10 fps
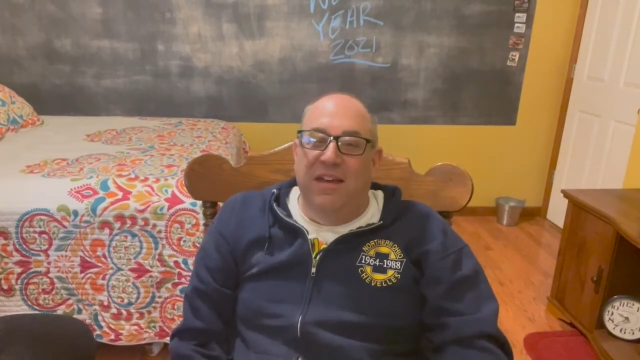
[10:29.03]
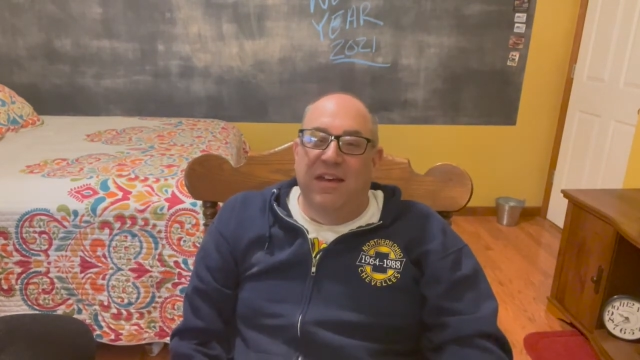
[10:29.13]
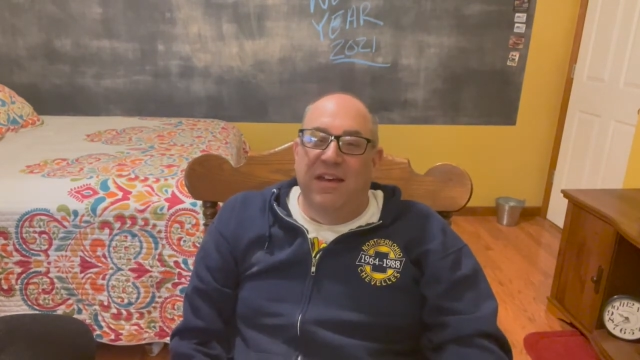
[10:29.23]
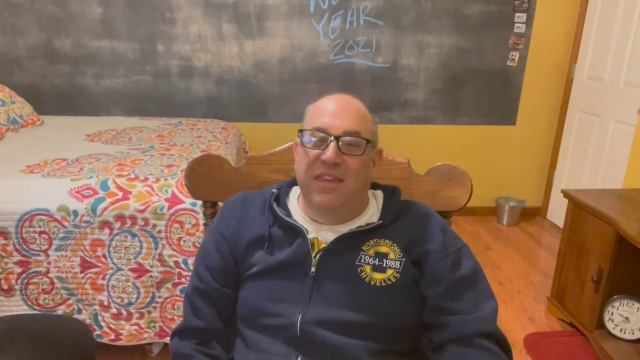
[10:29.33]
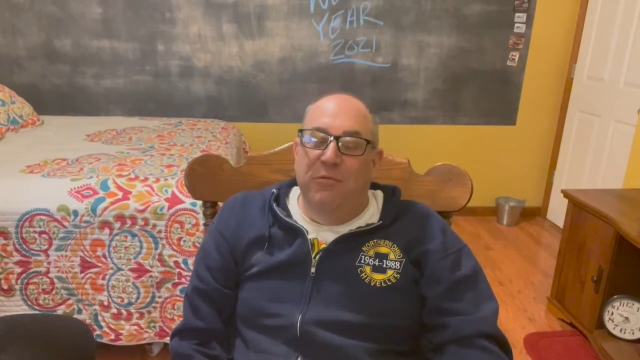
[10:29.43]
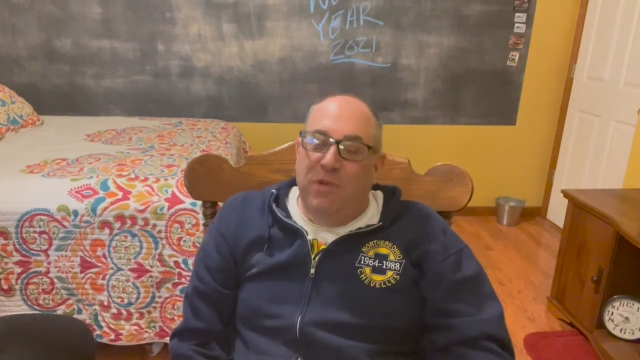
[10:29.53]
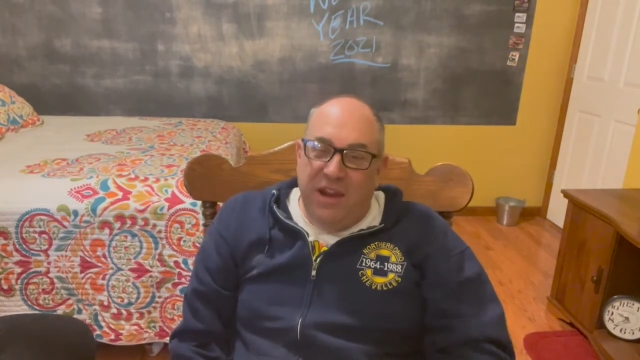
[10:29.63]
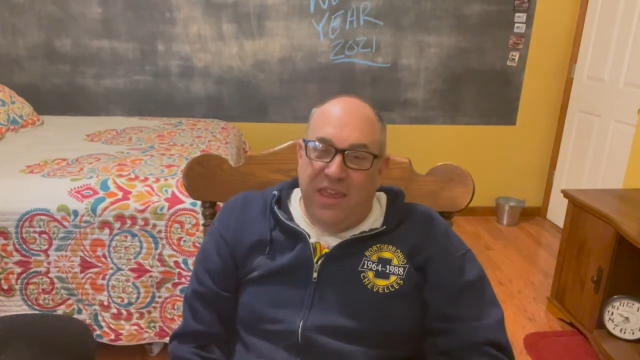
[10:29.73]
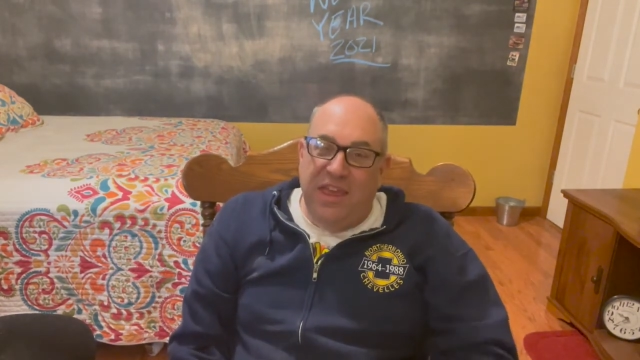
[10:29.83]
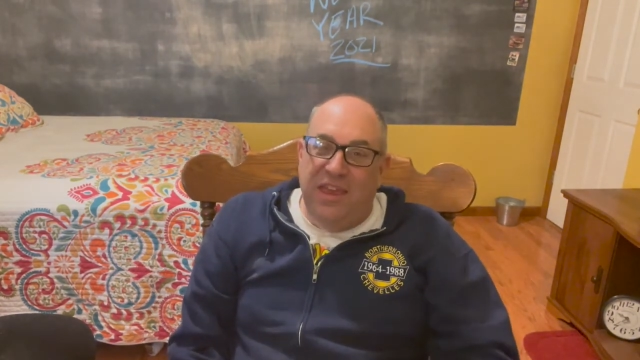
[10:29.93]
you want to
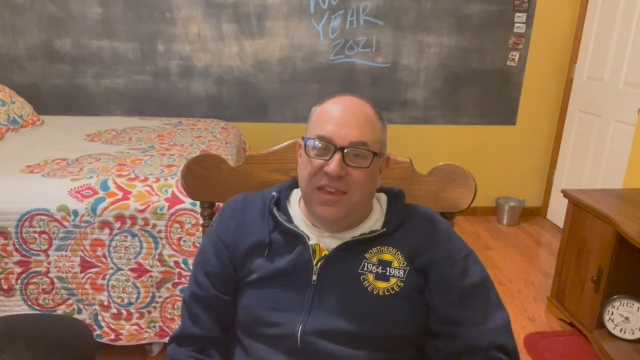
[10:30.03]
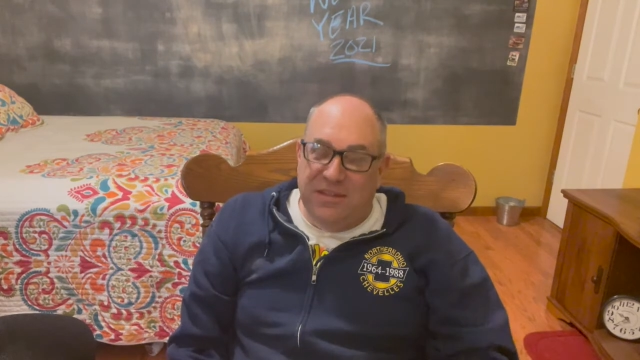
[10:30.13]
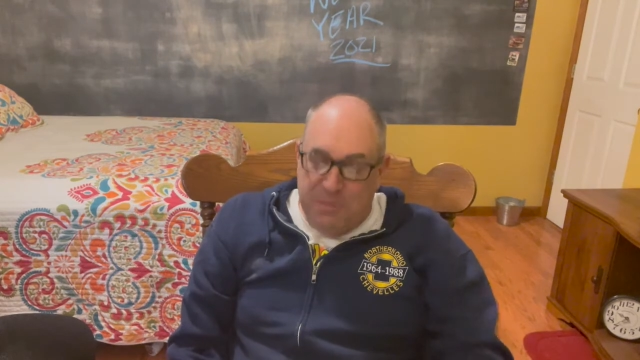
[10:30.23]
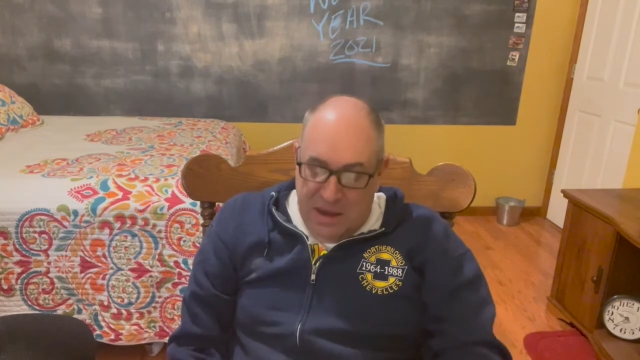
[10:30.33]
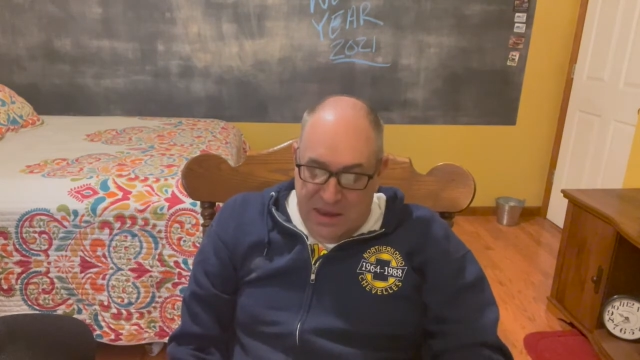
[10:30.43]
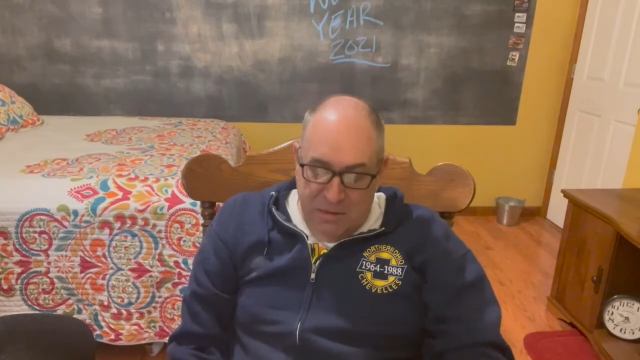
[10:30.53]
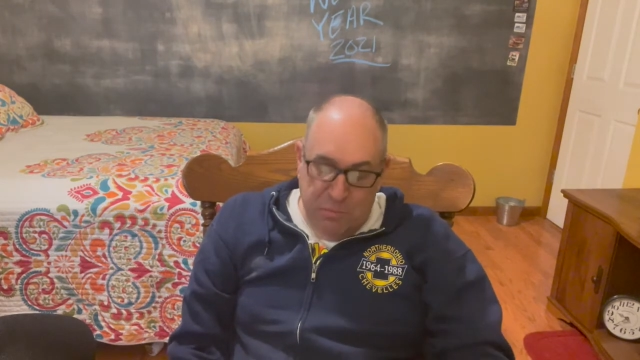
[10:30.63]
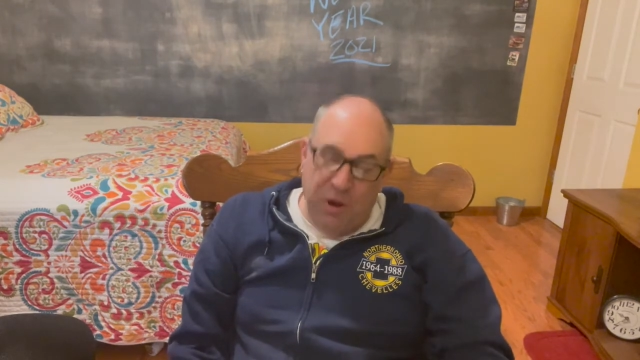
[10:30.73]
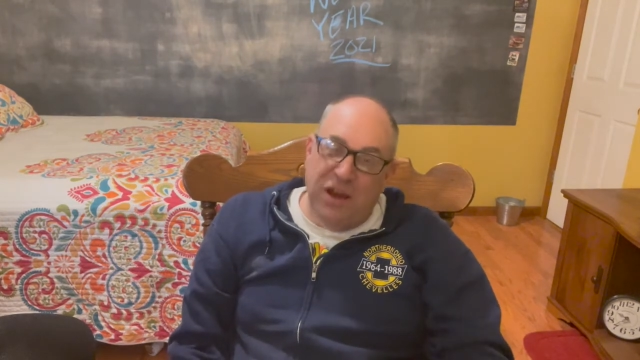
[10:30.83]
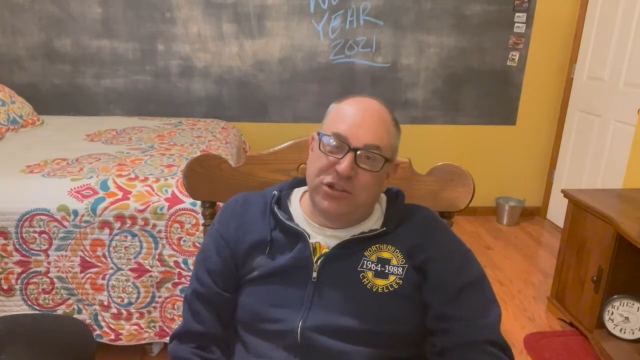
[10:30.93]
get as many
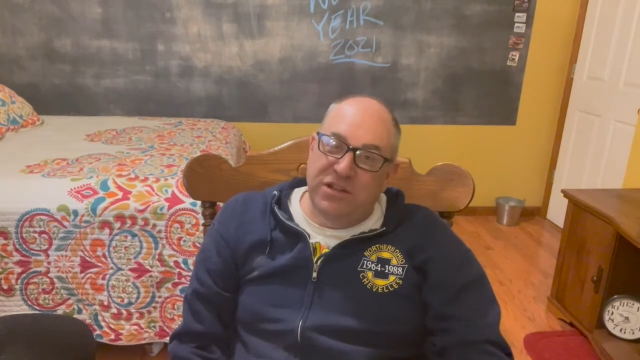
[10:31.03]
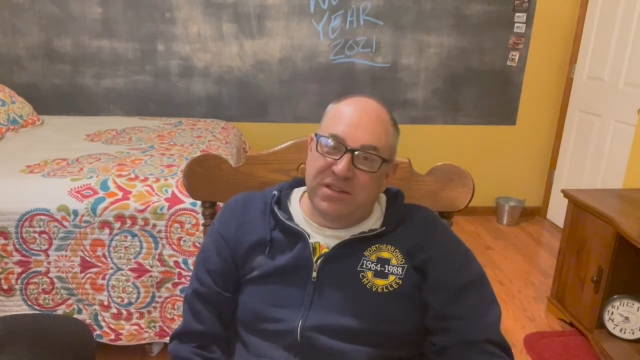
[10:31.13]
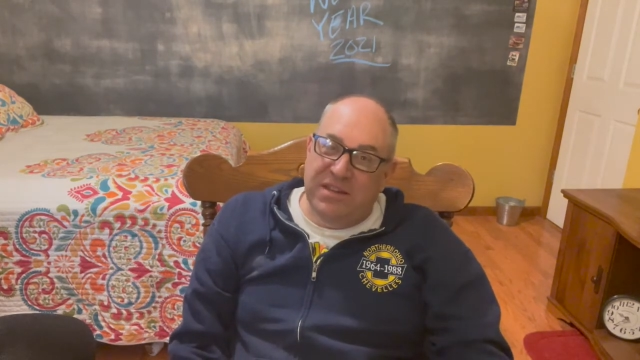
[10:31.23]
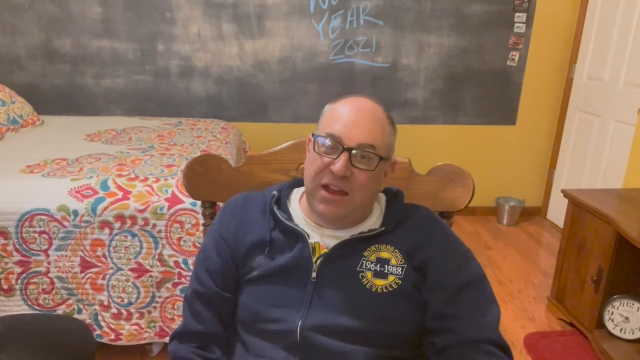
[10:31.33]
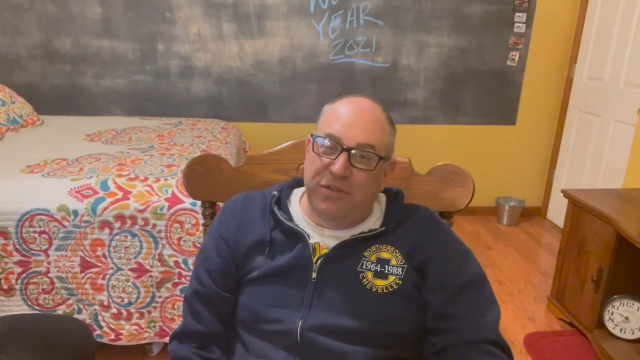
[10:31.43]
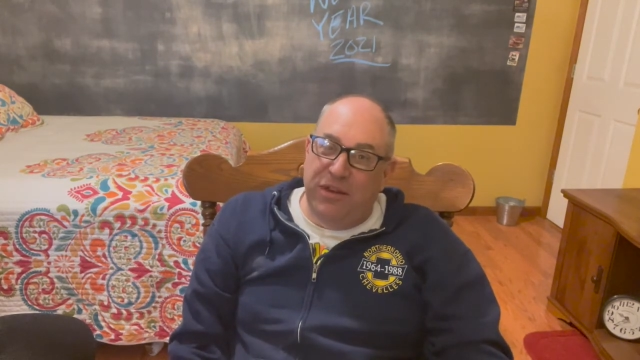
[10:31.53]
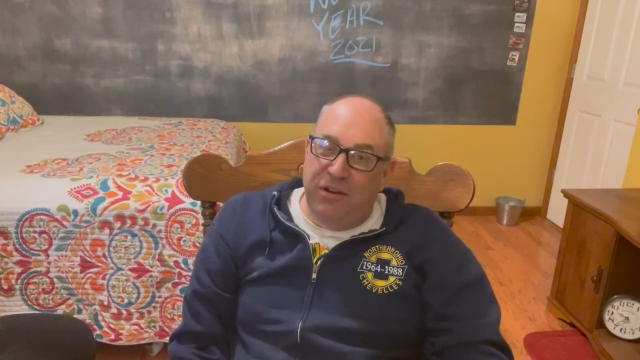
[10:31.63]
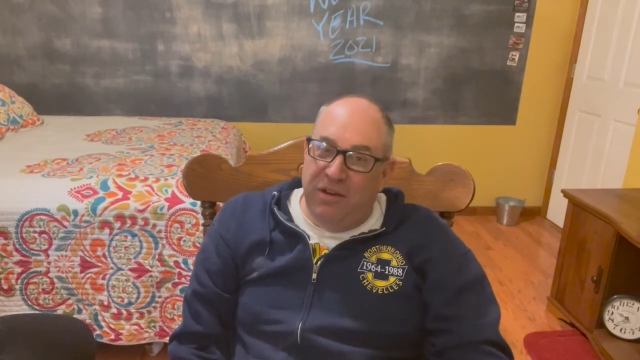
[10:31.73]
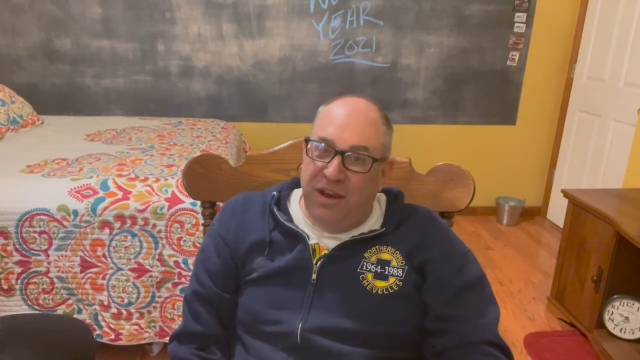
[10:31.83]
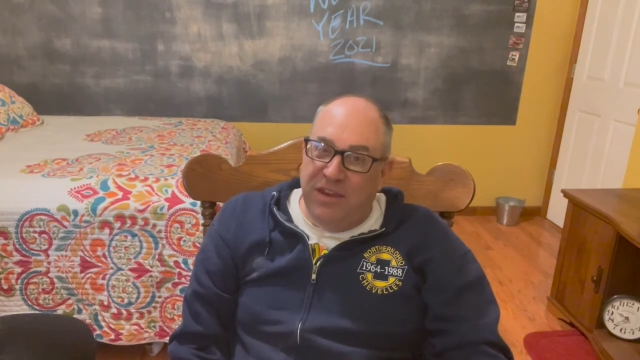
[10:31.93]
impressions out
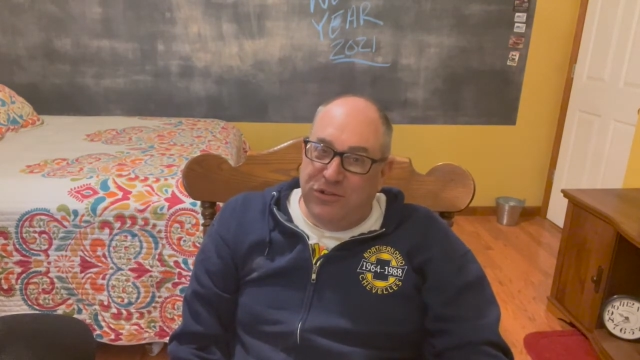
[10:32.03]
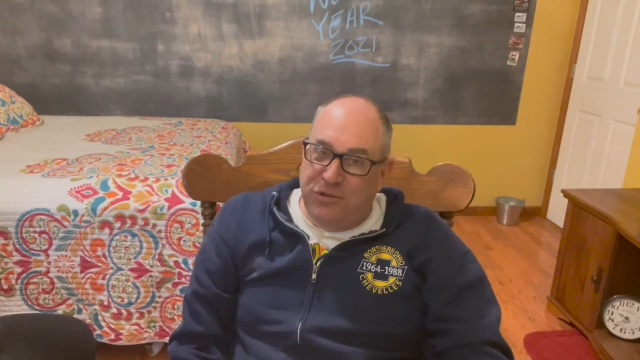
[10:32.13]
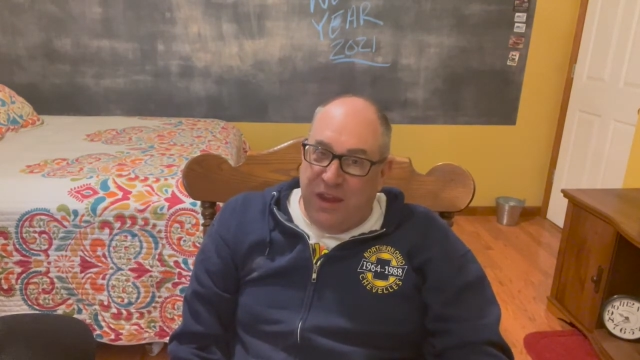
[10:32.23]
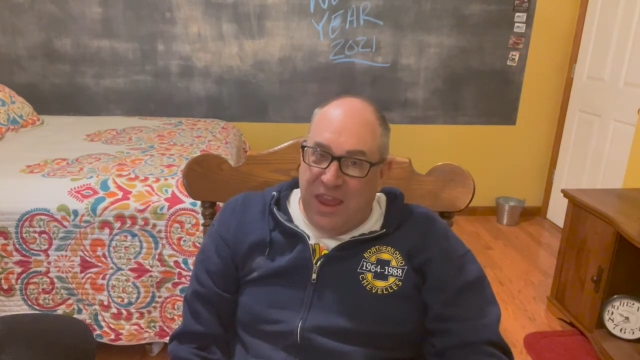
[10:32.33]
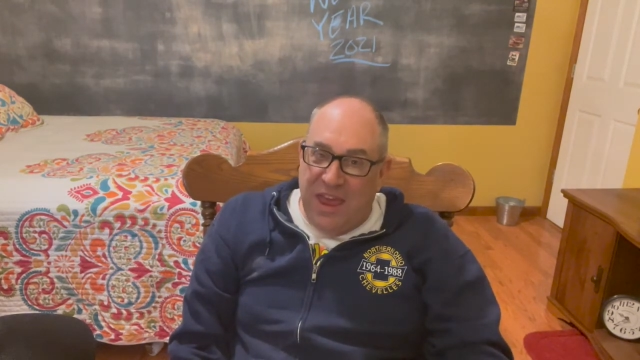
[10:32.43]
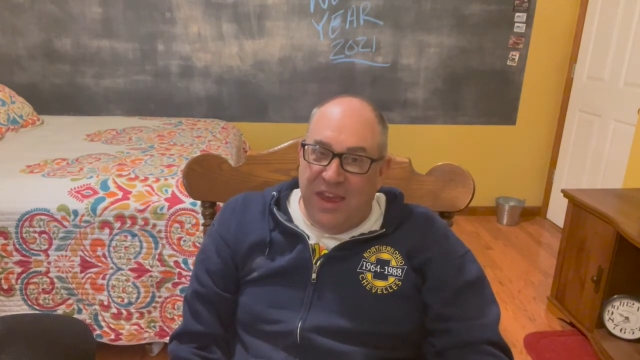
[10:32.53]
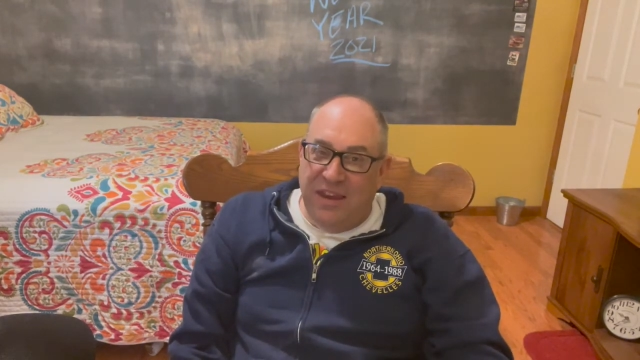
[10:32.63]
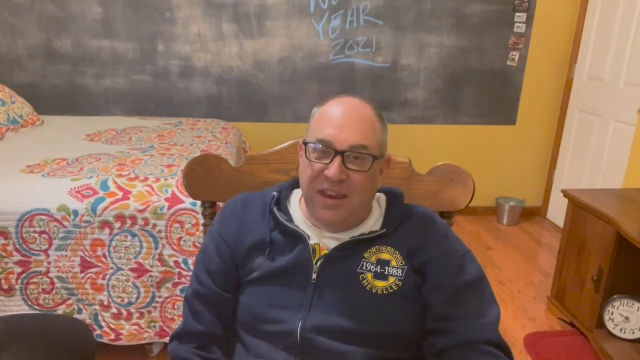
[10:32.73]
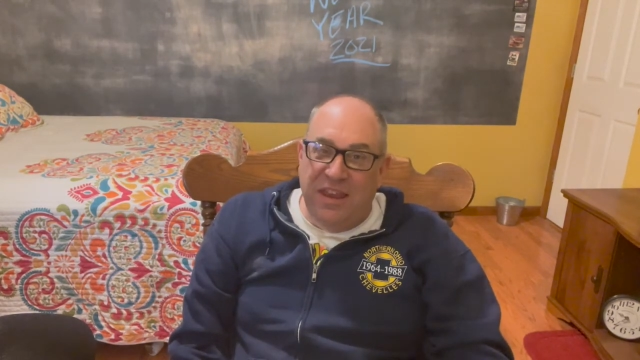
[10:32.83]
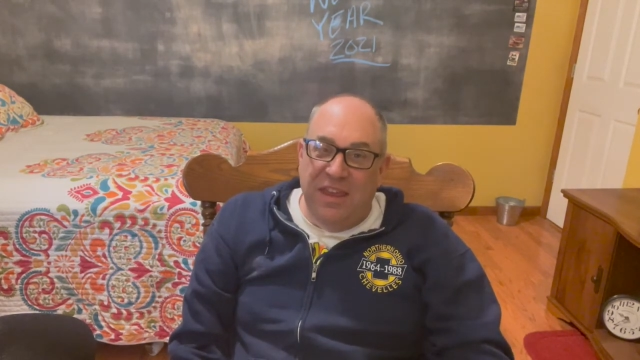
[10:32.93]
there as you can.